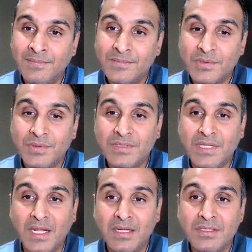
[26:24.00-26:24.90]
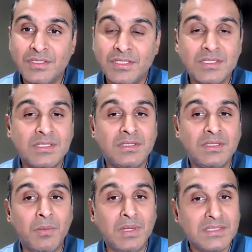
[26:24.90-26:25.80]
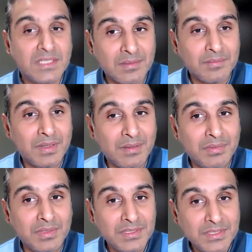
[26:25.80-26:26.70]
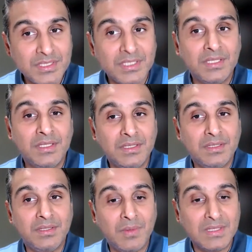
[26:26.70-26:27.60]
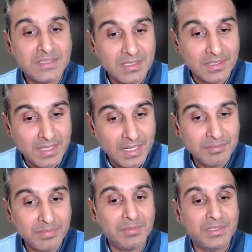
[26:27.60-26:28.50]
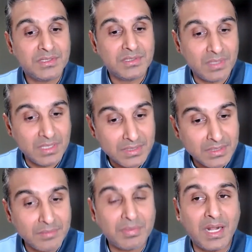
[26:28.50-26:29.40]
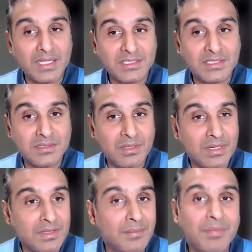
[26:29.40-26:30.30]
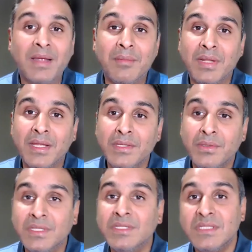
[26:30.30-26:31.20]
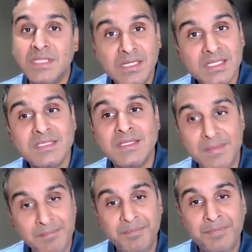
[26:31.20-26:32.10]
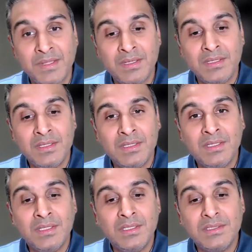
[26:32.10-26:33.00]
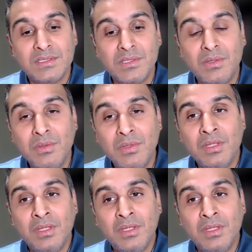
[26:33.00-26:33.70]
So it's not just the ones that are published. The ones that are not published or in the process or in the pipeline, you can still list them. So